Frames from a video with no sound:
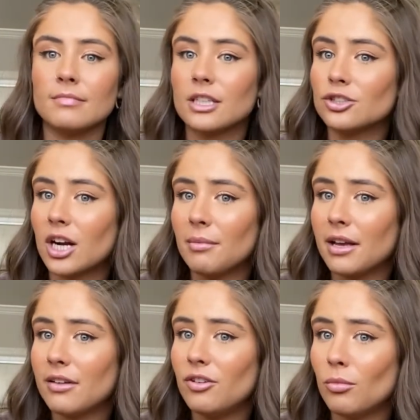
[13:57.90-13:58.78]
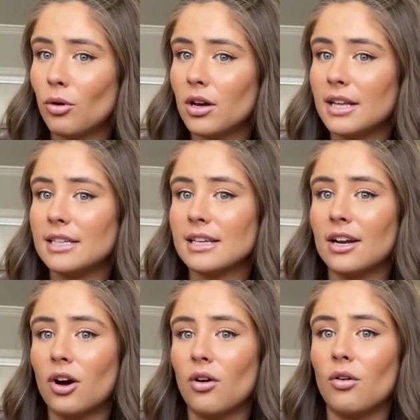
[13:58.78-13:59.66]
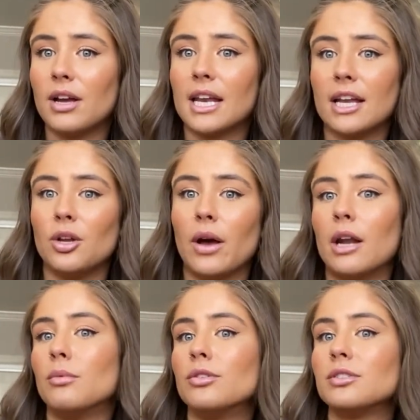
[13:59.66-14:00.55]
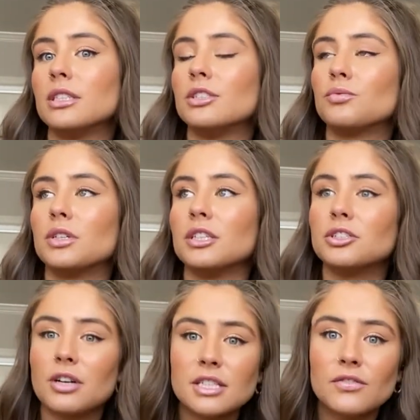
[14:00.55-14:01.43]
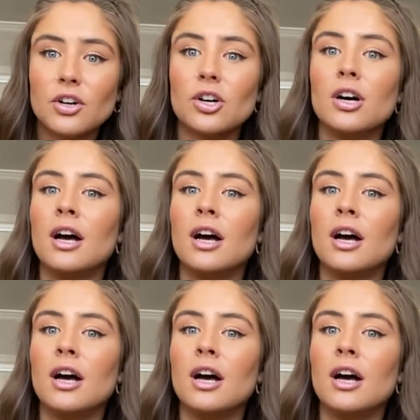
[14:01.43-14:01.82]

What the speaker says: try to make a few more of these. I know getting new animals is really stressful